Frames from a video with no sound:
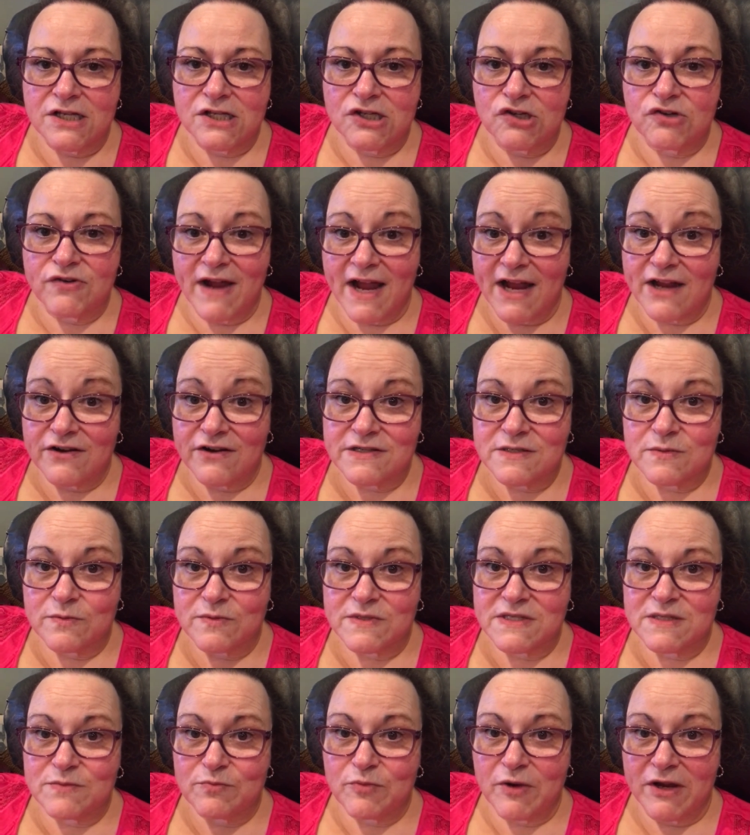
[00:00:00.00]
crackers
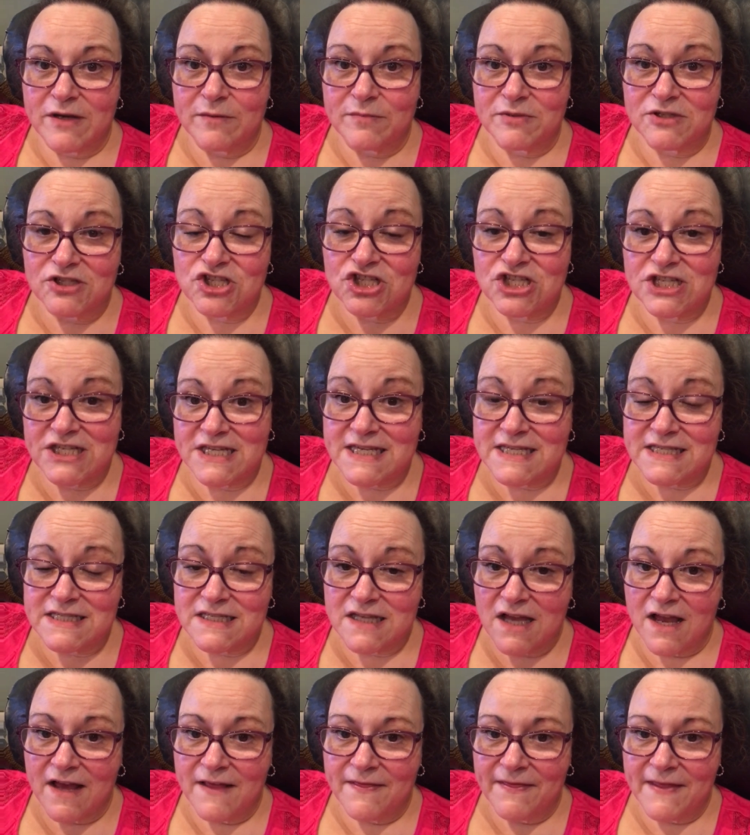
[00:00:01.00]
with spreadable
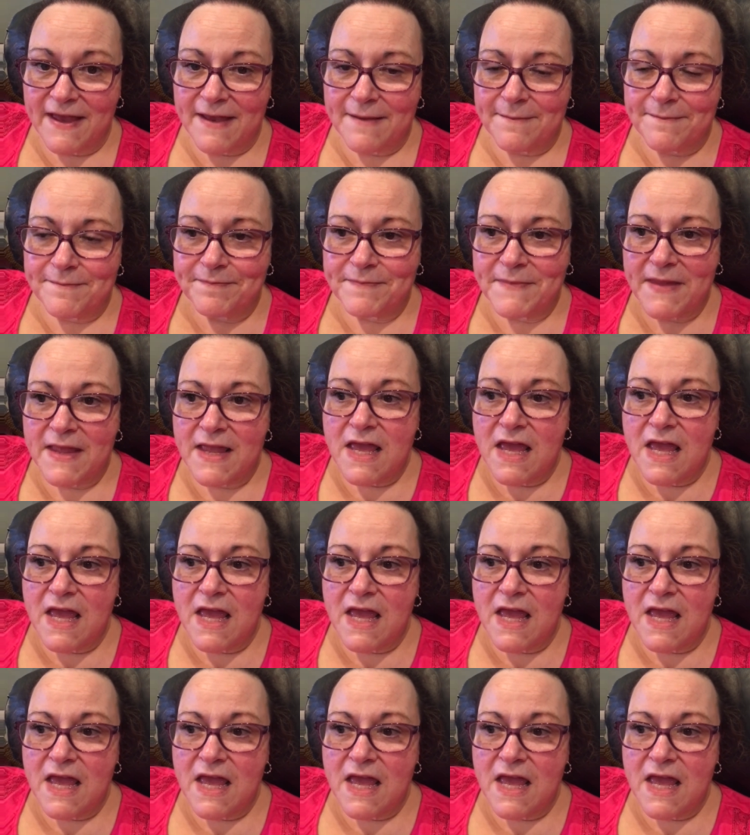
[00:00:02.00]
cheese on them.